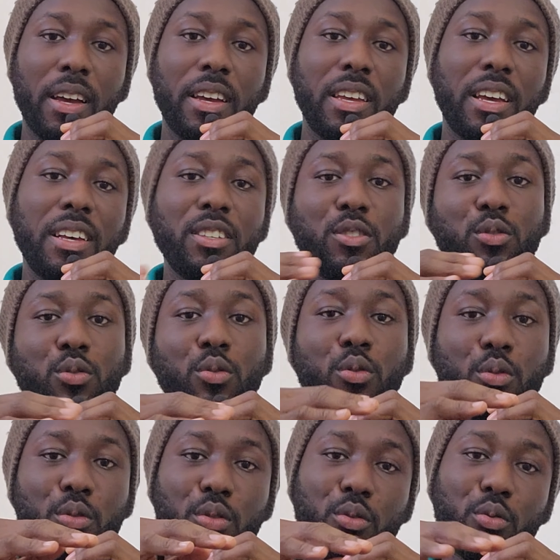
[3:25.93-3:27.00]
As you
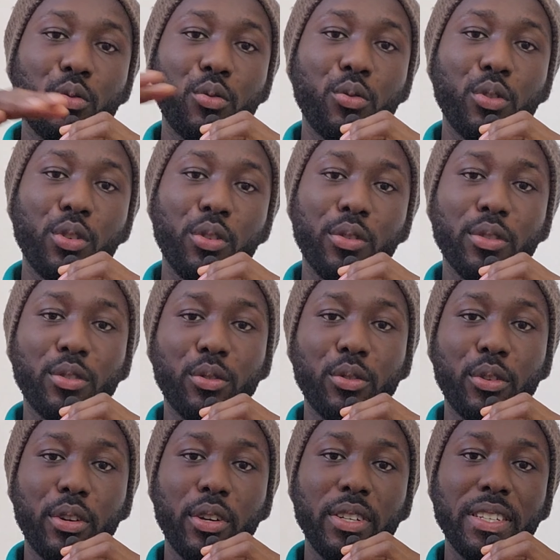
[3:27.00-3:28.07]
go through your
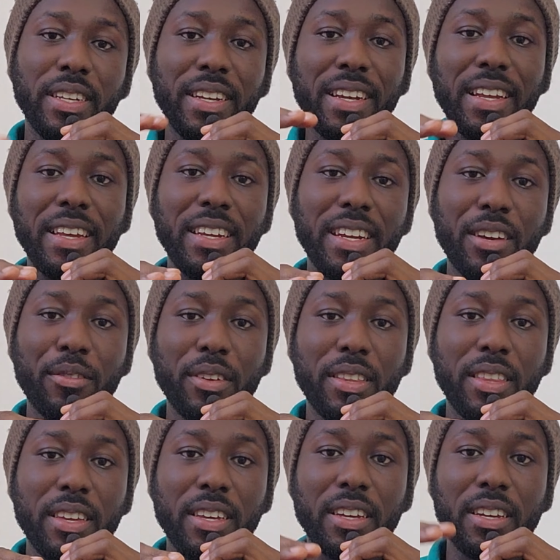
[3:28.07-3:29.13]
tutorials and learning
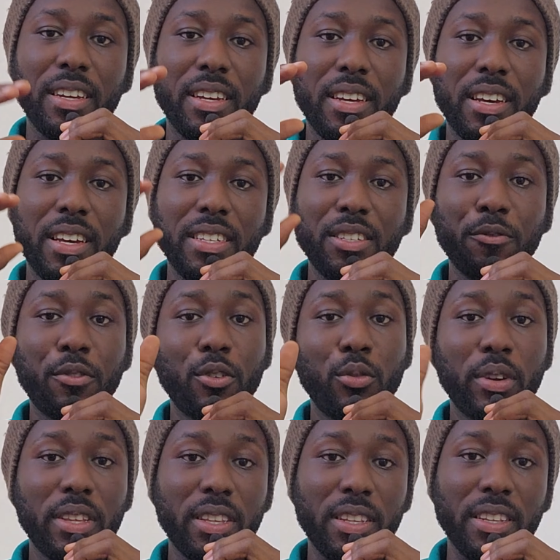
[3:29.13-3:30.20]
everything, as in
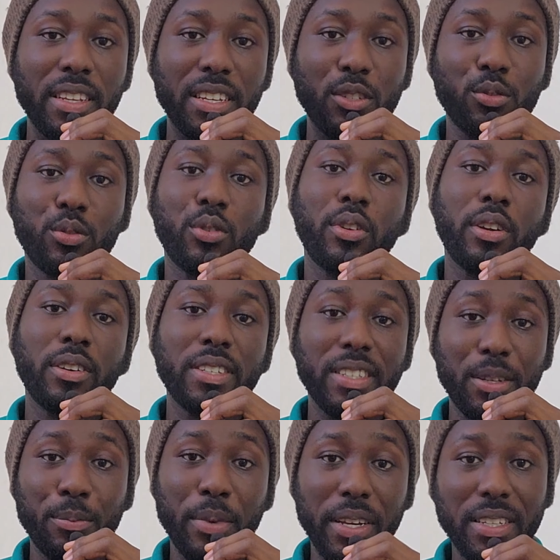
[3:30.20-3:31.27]
following the tutorial
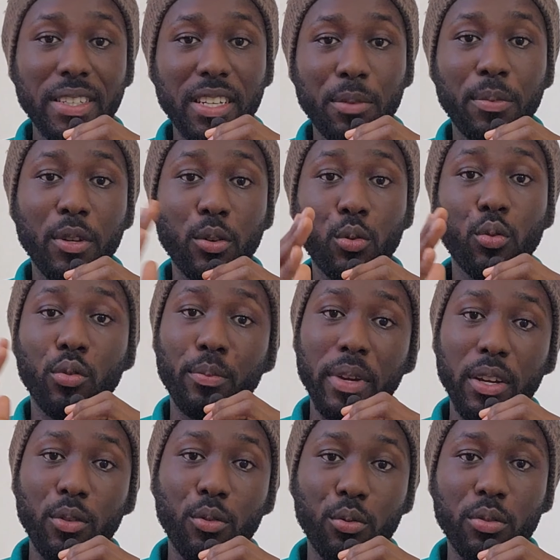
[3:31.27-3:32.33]
step by step and code
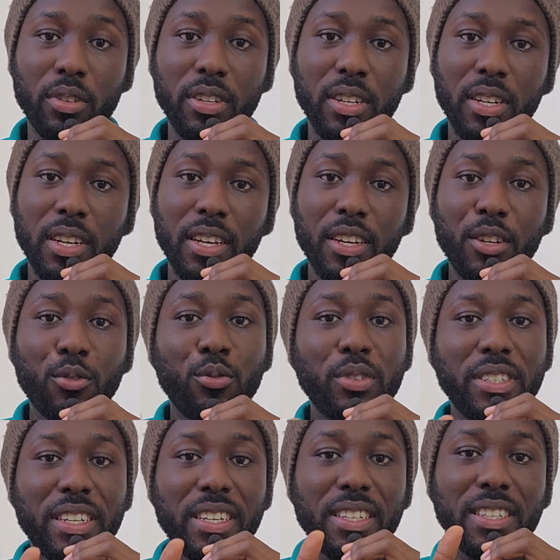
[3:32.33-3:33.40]
by code,
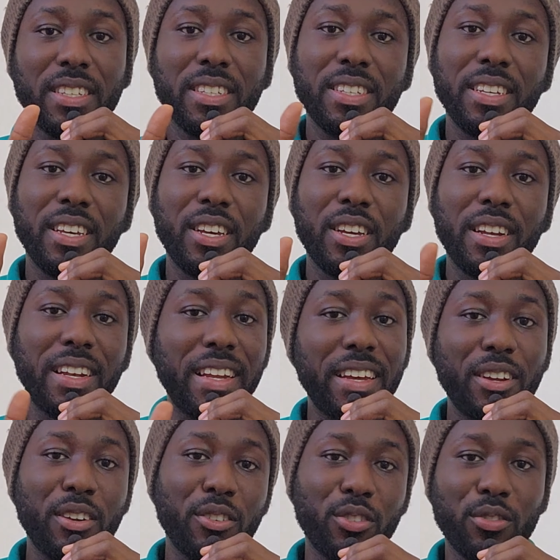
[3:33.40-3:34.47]
don't just
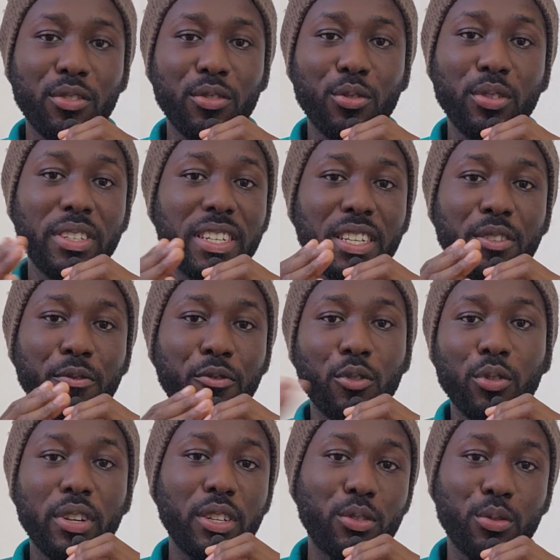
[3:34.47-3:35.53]

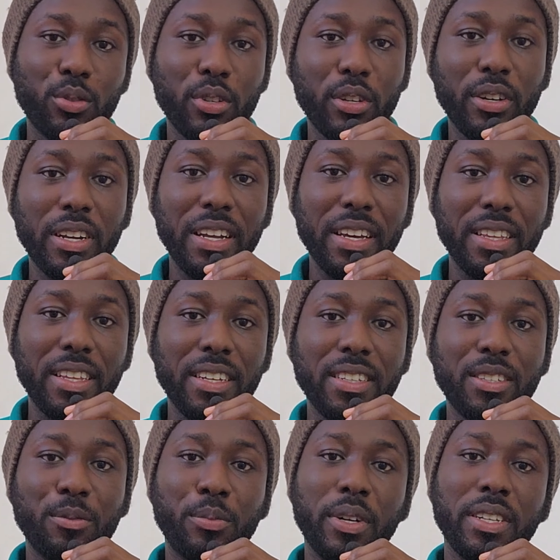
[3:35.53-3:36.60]
follow the tutorial like
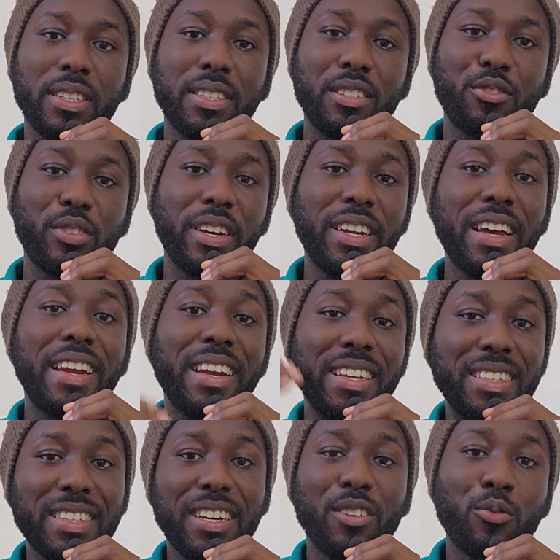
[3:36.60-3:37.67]
that, but try to
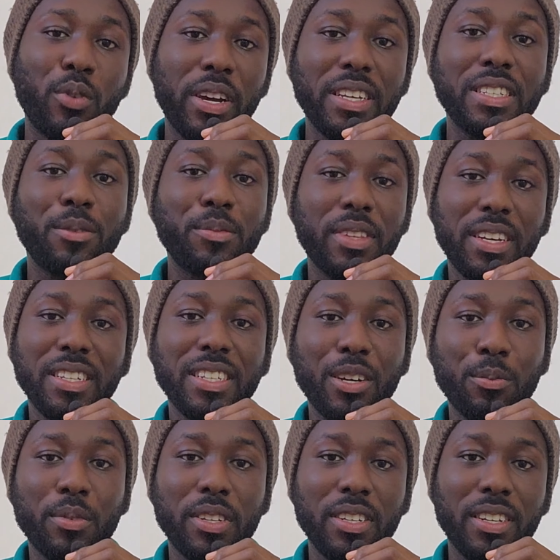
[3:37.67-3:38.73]
understand why something is
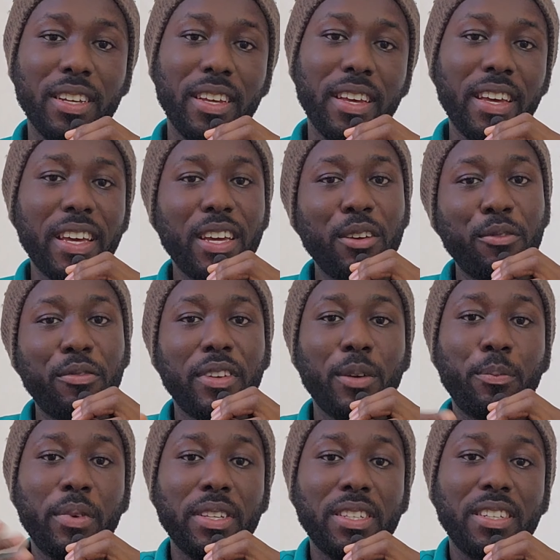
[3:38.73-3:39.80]
happening. If the
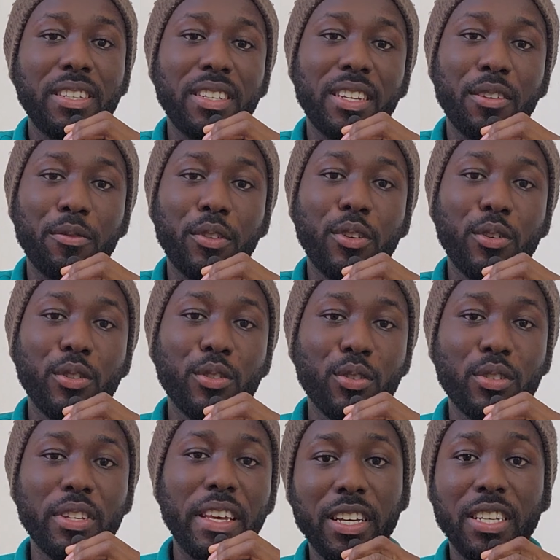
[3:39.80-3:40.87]
person in the video is
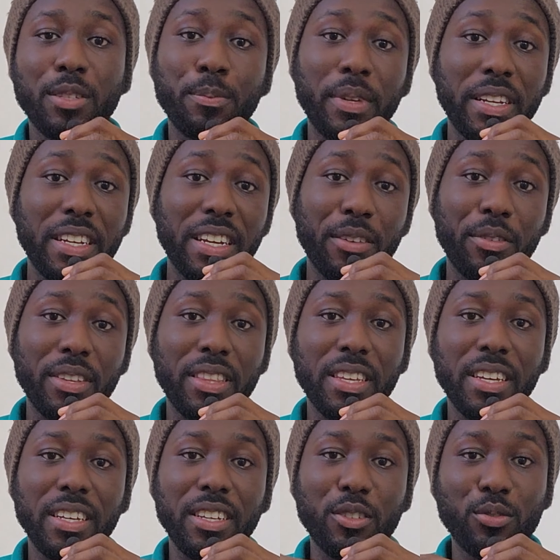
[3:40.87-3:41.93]
not explaining
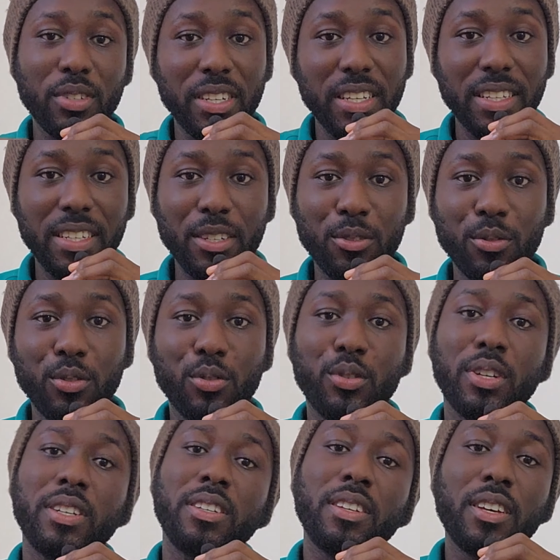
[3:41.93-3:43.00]
everything into detail, you
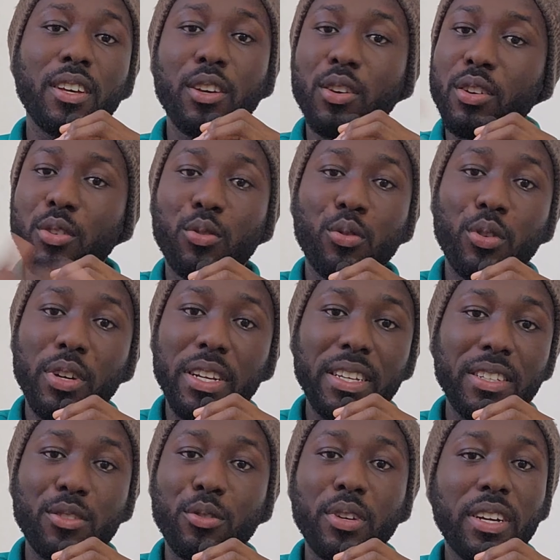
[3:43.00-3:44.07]
can Google
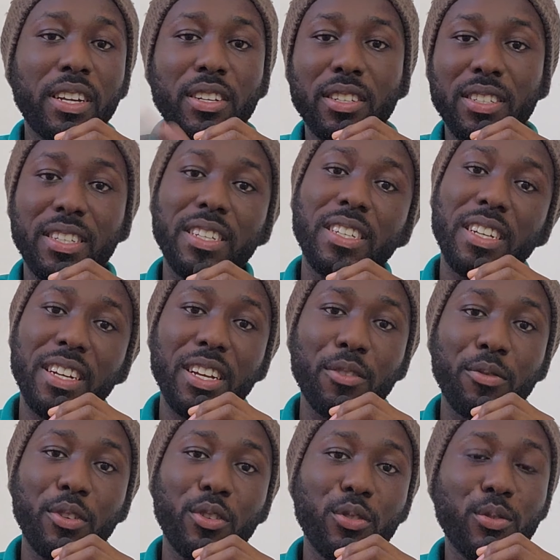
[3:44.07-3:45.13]
it, or you can search another
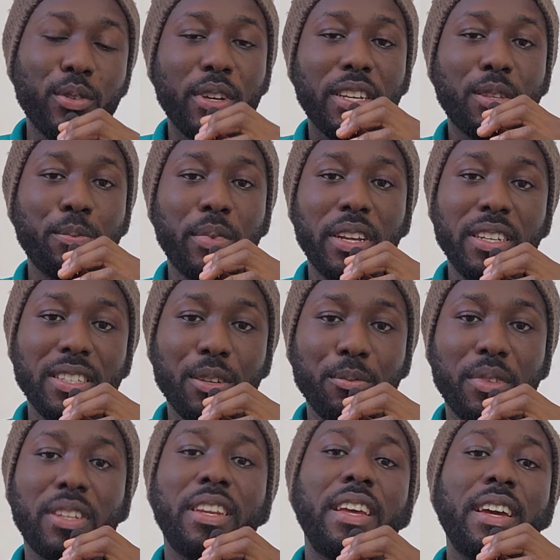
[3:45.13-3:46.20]
video to explain
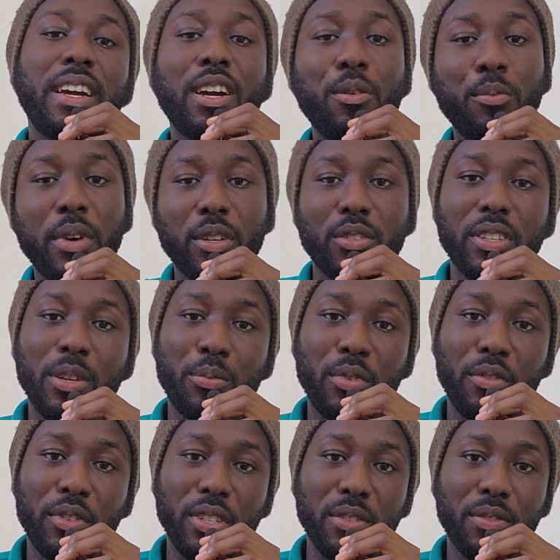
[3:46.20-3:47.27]
something and come back to the
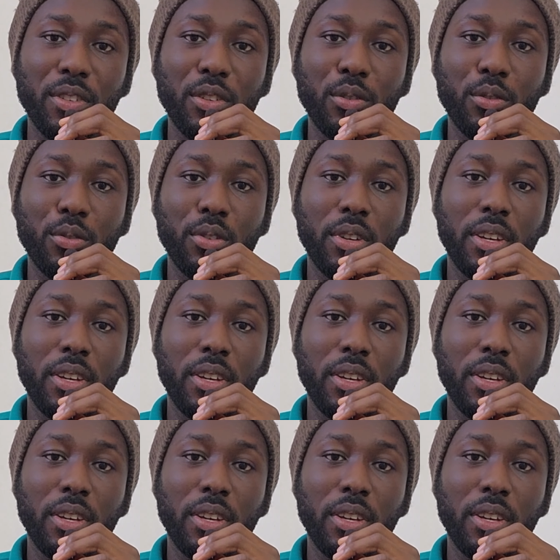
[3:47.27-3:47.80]
previous video.